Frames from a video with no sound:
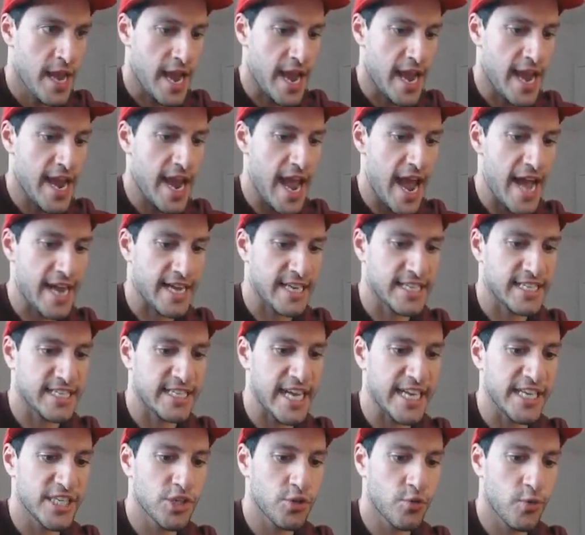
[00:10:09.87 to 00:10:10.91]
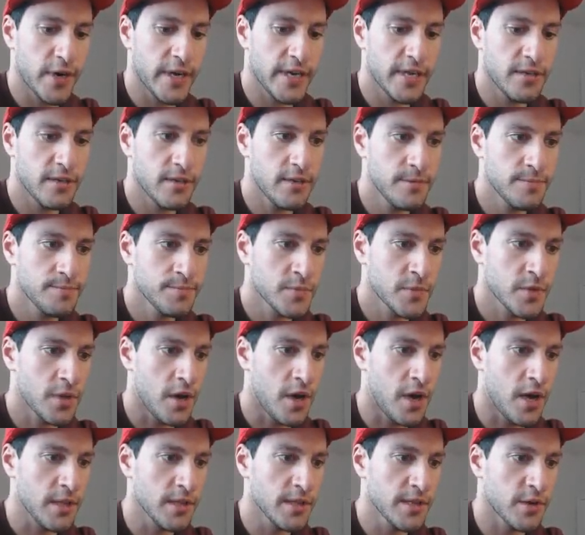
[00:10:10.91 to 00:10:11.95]
A Excedrill
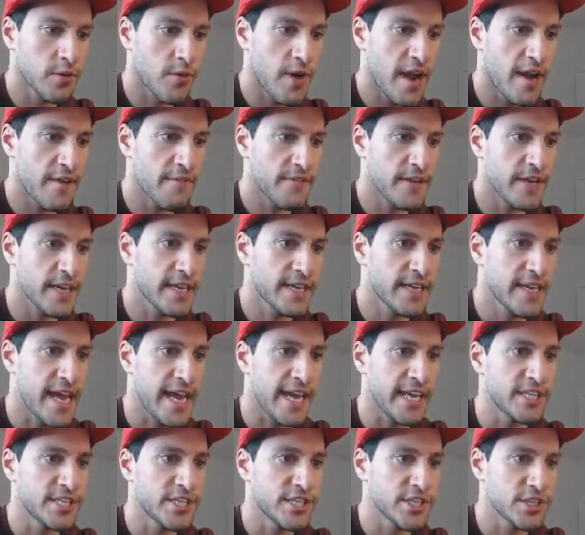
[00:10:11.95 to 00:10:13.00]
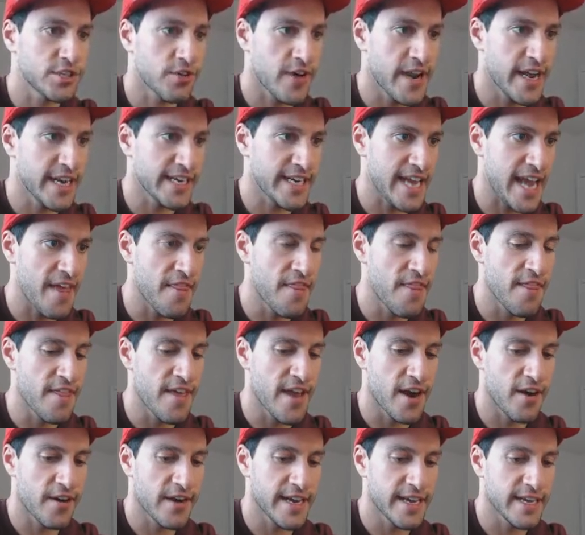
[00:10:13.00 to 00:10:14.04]
Holographic Ancient Trait, and
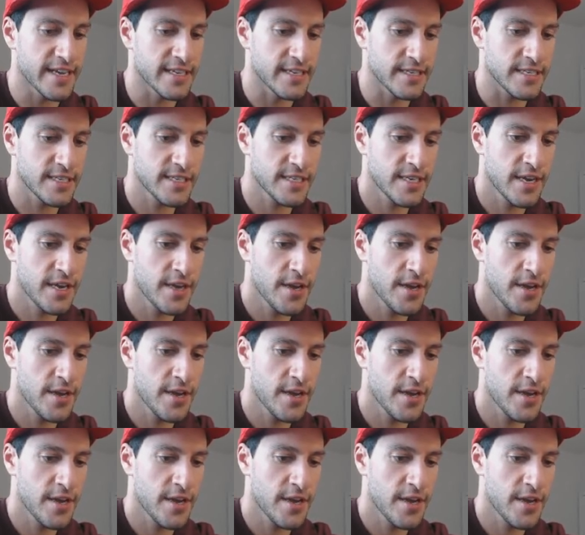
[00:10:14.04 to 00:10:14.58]
there it is.